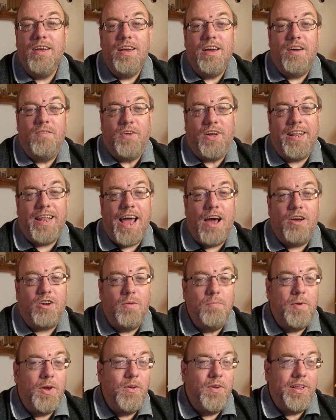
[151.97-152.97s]
of the cloud
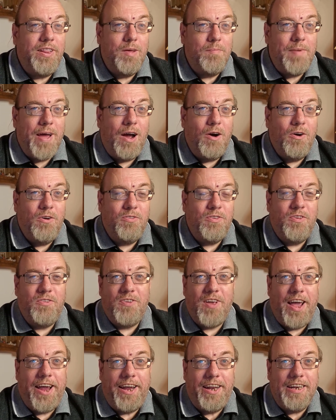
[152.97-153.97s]
computing that powers the
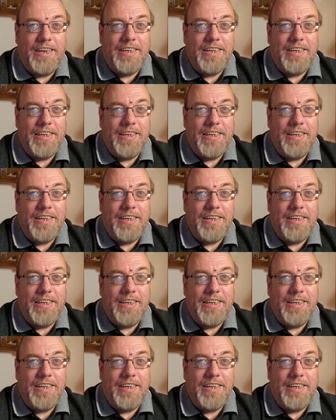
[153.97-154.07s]
site.